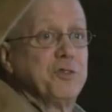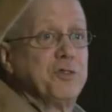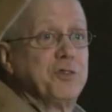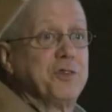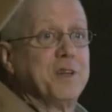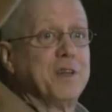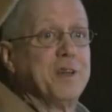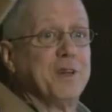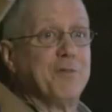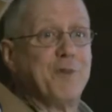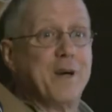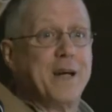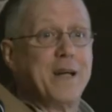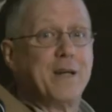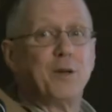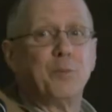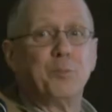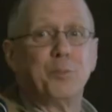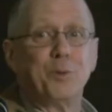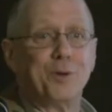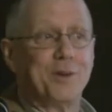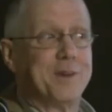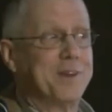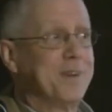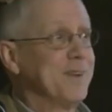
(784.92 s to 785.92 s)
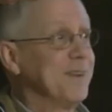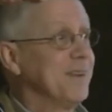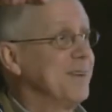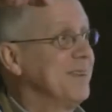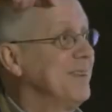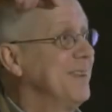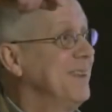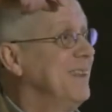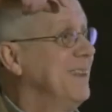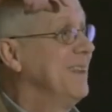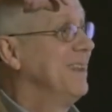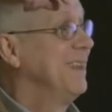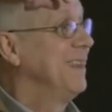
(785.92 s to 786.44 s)
still available here.
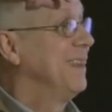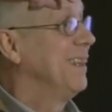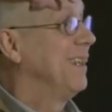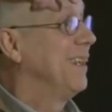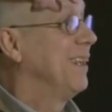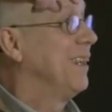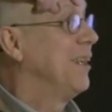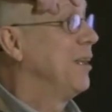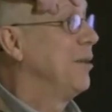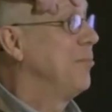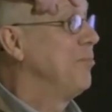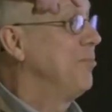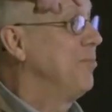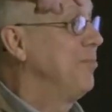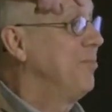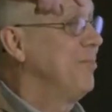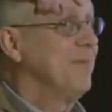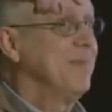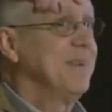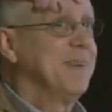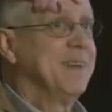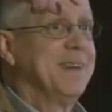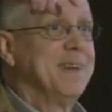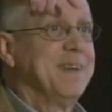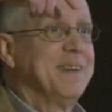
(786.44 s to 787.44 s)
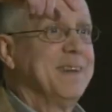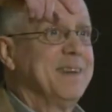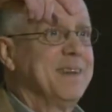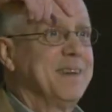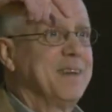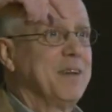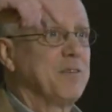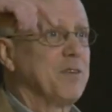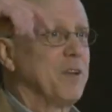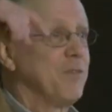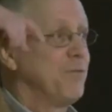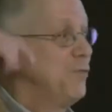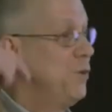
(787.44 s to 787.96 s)
Um,
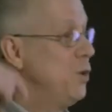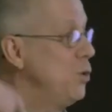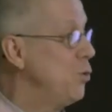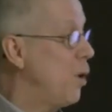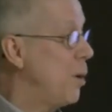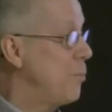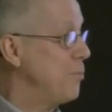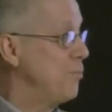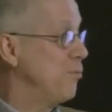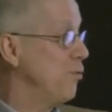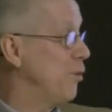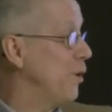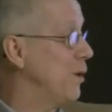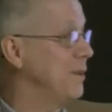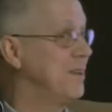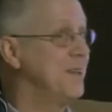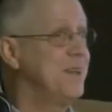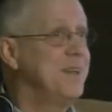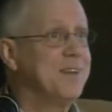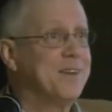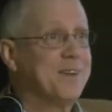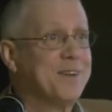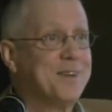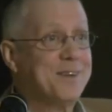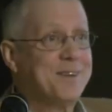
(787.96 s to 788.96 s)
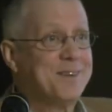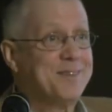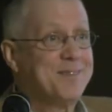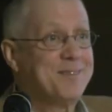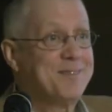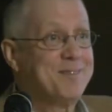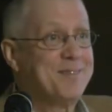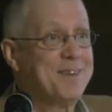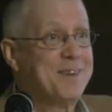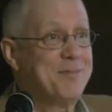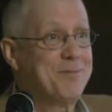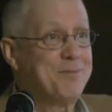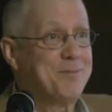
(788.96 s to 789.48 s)
there's a few up front here
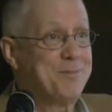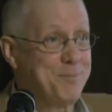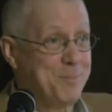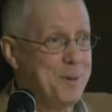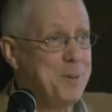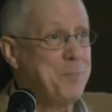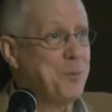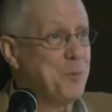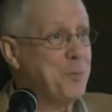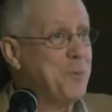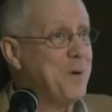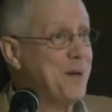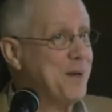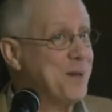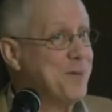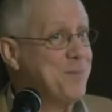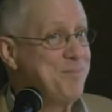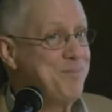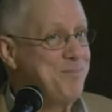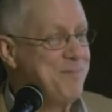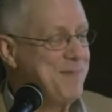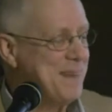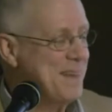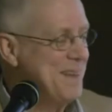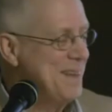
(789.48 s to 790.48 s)
if people want them.